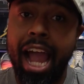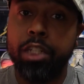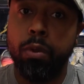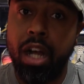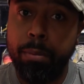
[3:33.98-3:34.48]

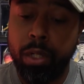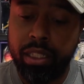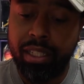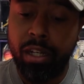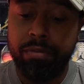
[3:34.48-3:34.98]
actual upper
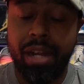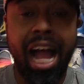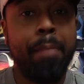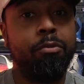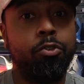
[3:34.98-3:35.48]
itself,
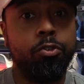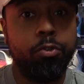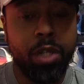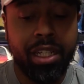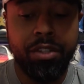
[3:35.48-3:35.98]
I'm
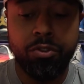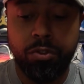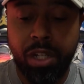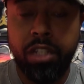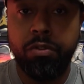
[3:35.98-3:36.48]
really
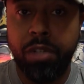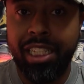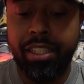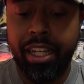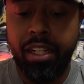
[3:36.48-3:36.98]

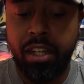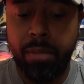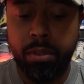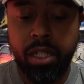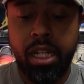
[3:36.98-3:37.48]
digging the
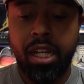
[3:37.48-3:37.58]
upper.